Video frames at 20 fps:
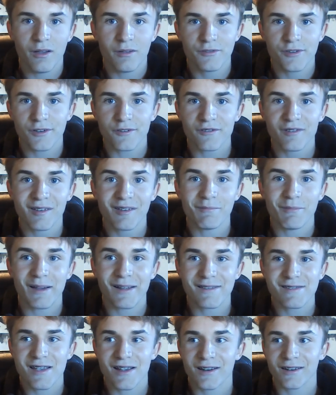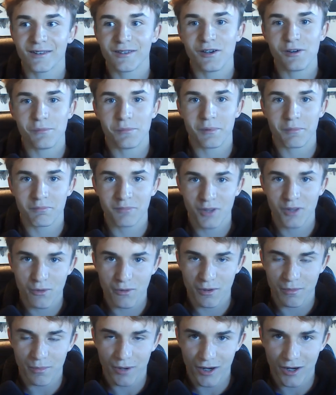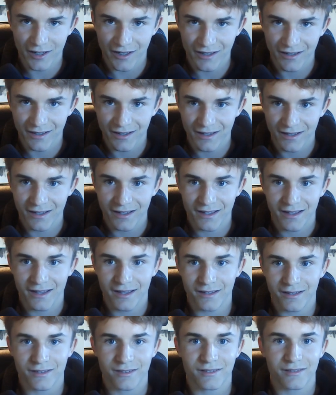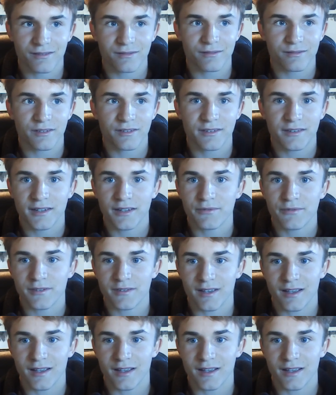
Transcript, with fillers: Generally, my entire low, lower body is stiff as